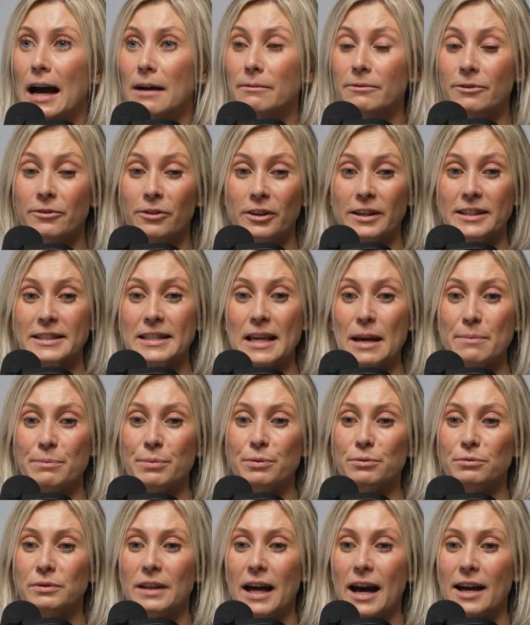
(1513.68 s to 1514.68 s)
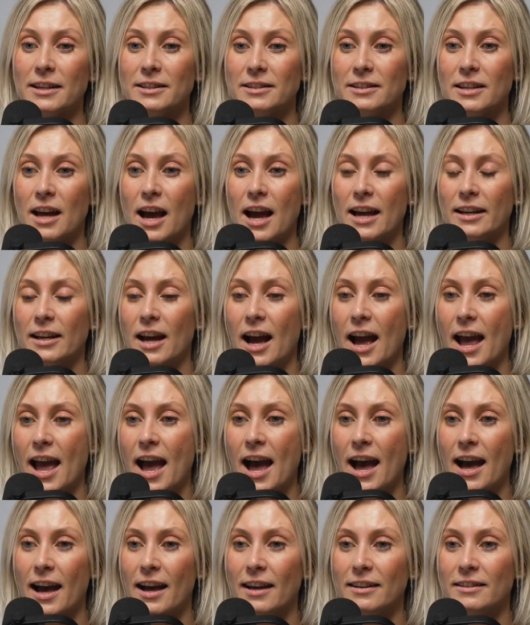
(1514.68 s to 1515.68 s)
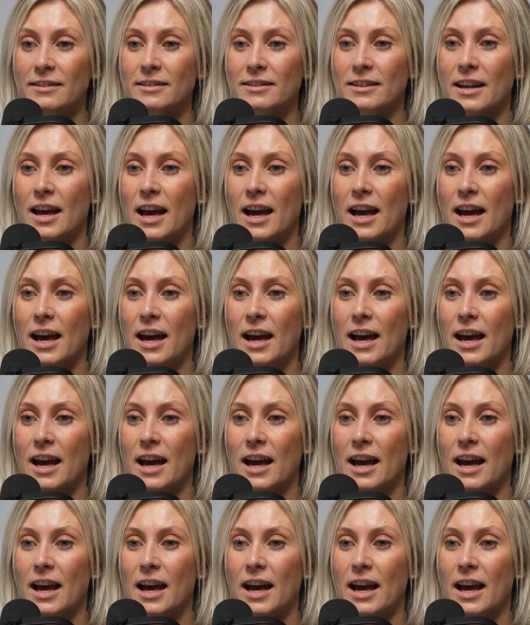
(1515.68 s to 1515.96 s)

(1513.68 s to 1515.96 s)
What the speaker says: for example, last night I had